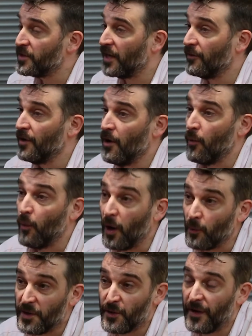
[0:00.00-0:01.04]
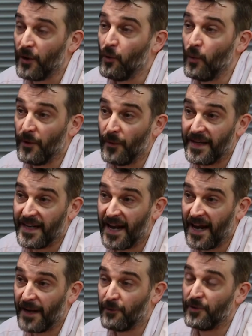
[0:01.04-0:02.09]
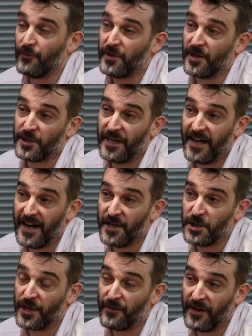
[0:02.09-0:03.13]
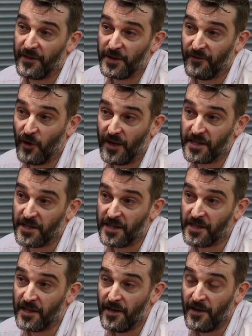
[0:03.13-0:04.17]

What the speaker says: So while we're doing all that we can with the reduction in energy around the devices,